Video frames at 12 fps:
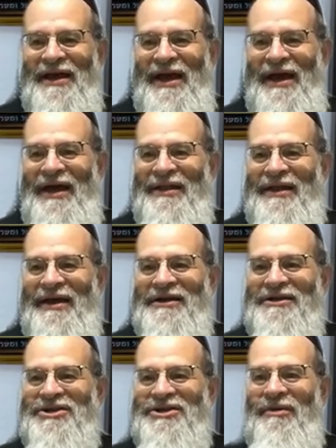And I'll
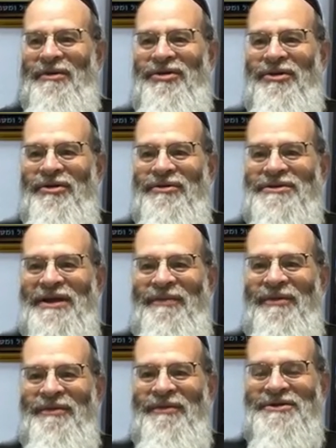share with you
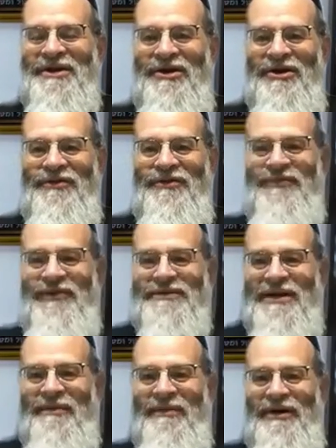something which I heard from
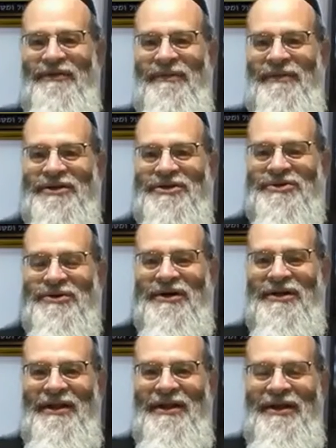someone from the
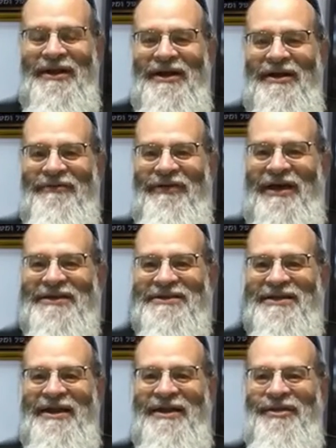shul, a
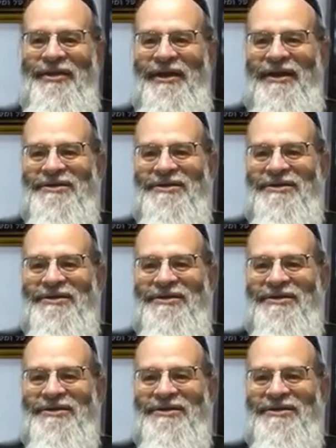fascinating thing.